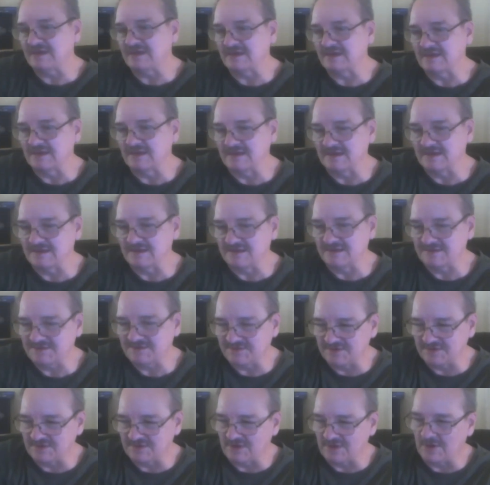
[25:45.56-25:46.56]
is,
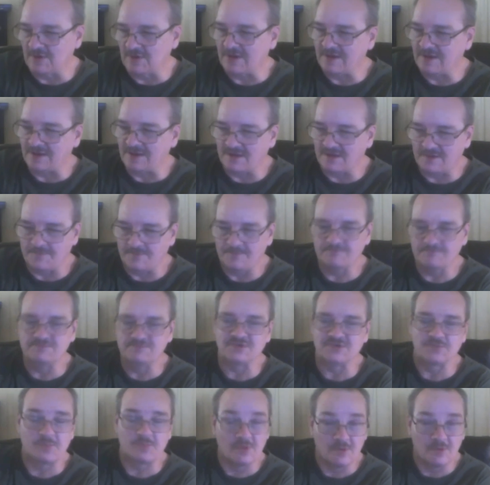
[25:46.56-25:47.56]
I
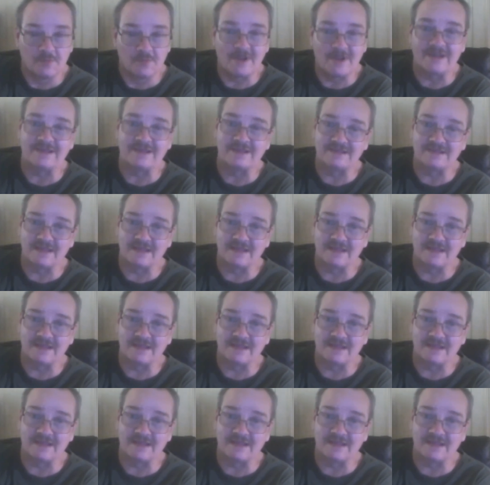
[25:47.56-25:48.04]
just pull my head